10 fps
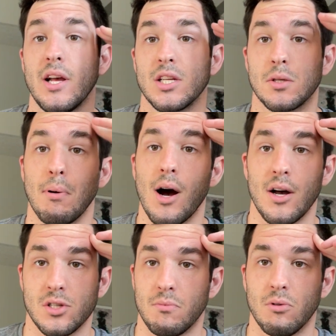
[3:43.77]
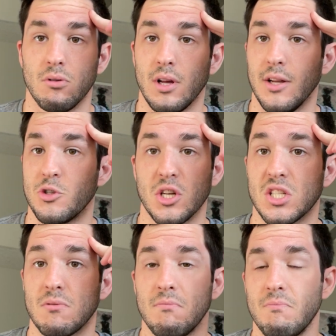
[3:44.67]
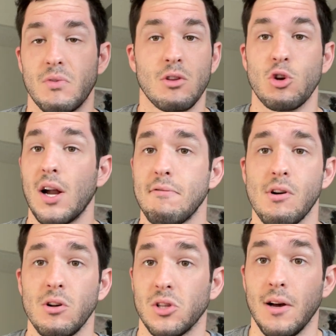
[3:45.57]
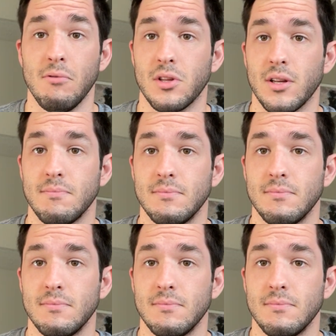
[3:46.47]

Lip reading: as possible and just try to fall in love with it.